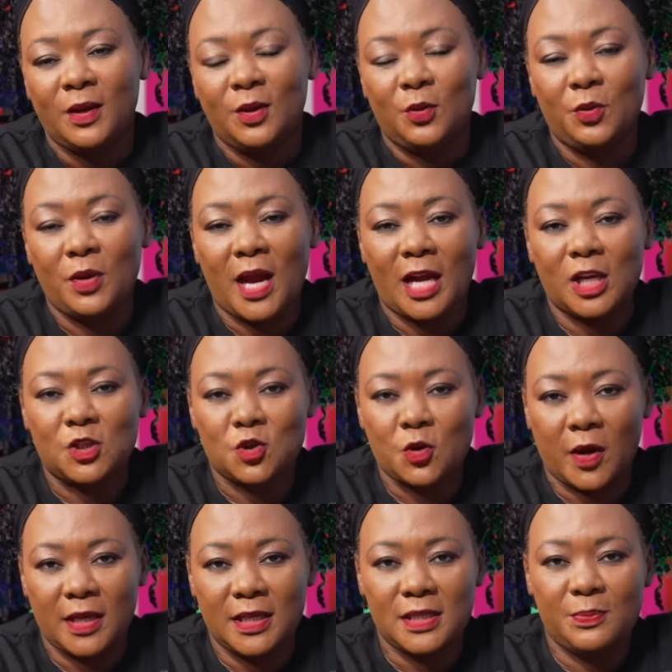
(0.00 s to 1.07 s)
We are
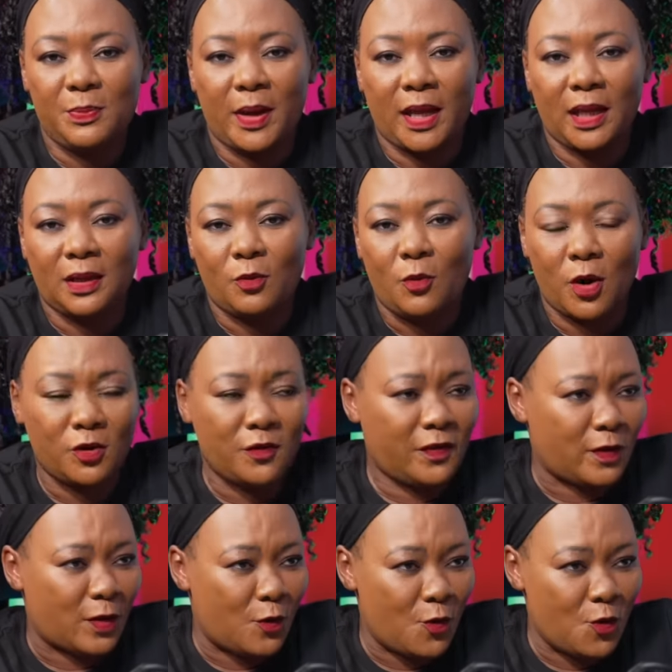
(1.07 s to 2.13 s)
joined by one of
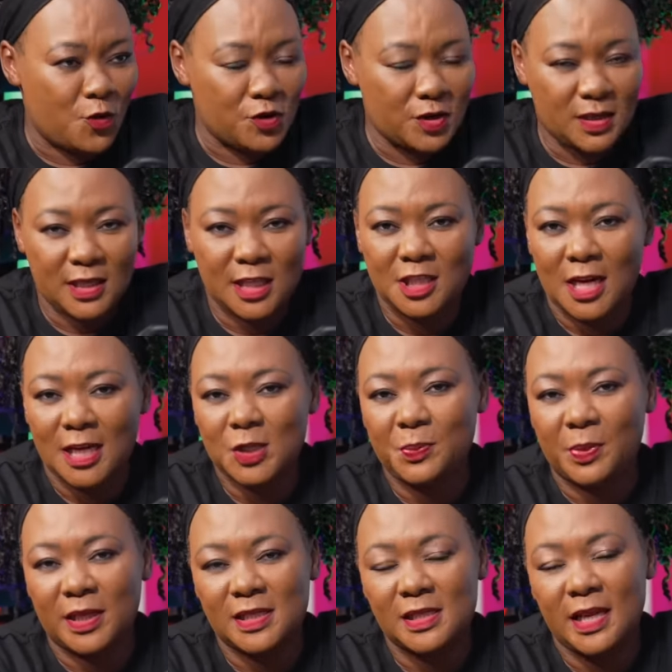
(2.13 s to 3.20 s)
our own, the Judge
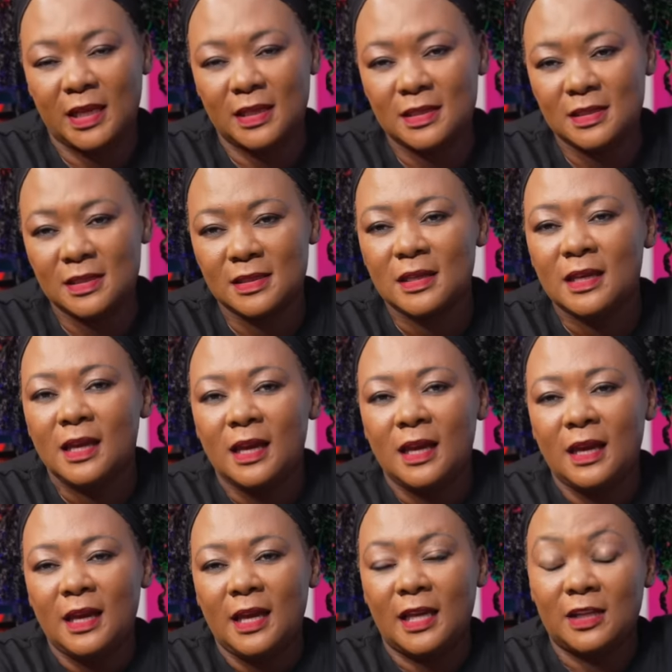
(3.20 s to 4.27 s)
President,
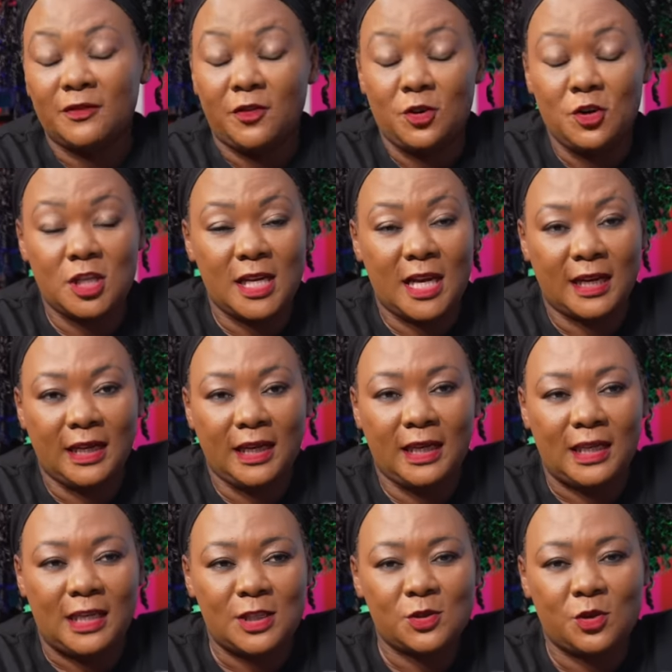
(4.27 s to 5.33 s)
a revolutionary
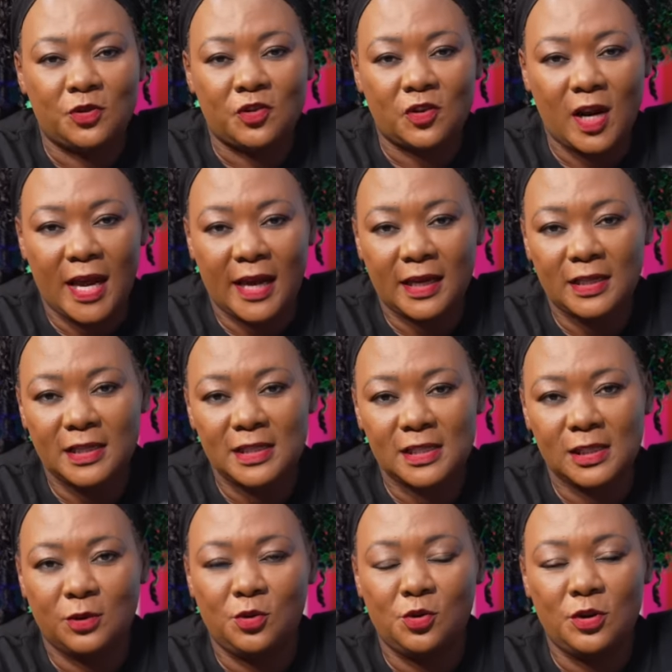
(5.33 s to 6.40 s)
in his own right
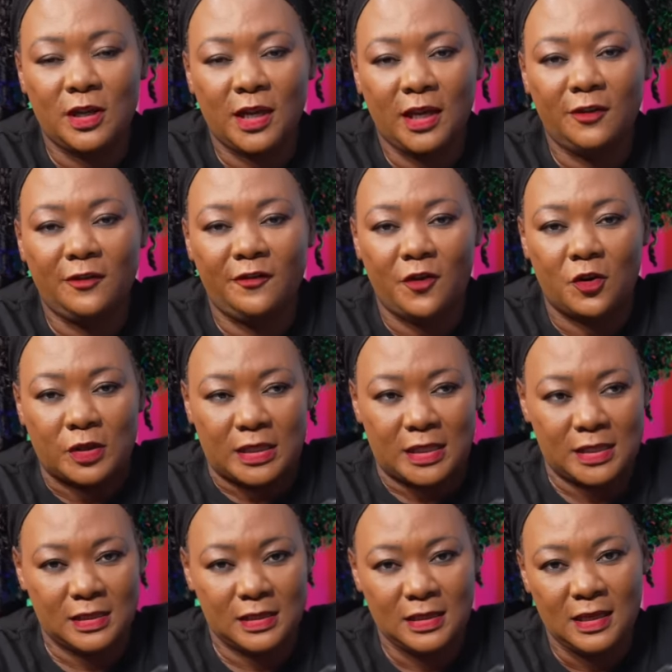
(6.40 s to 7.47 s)
who really
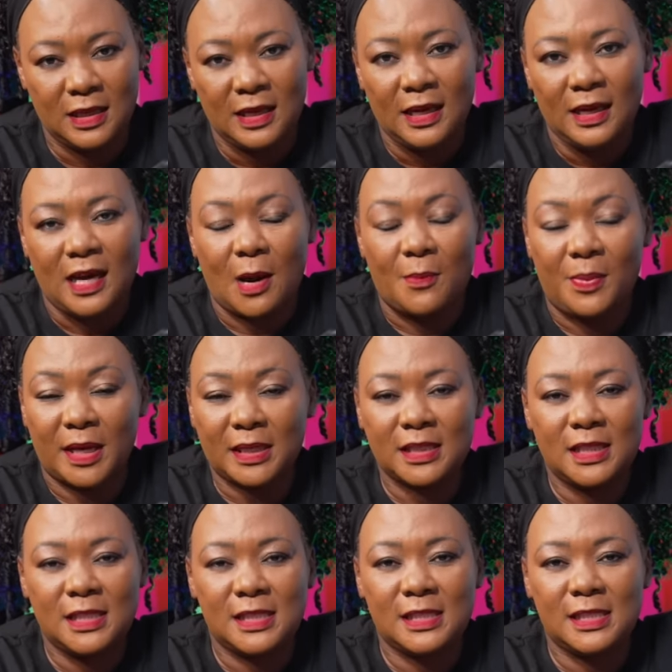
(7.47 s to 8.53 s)
fought
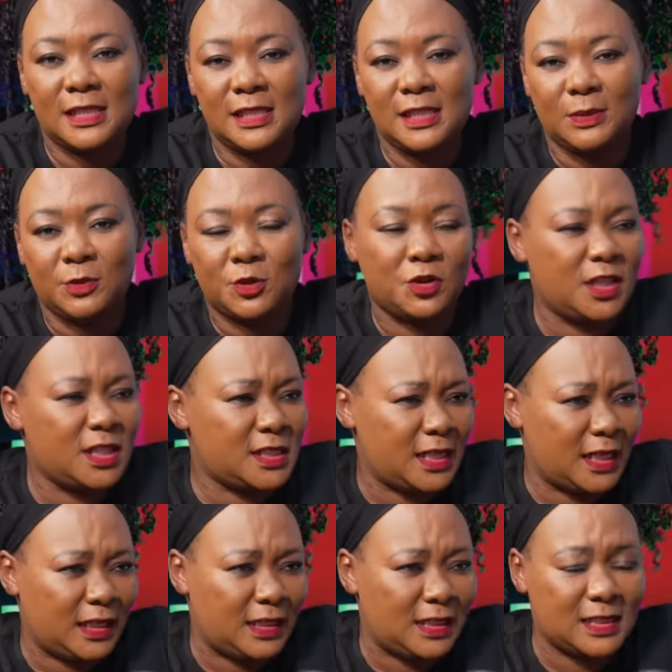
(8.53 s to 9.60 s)
apartheid system. To this
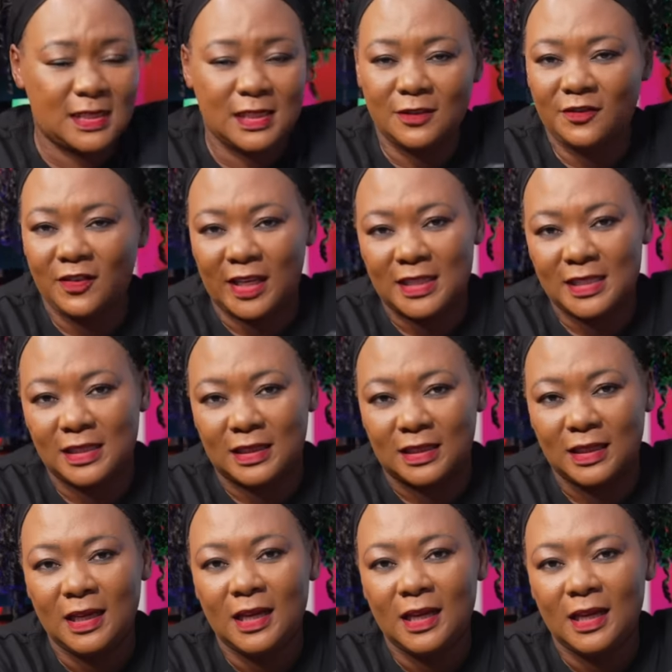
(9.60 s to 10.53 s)
day, he's still fighting.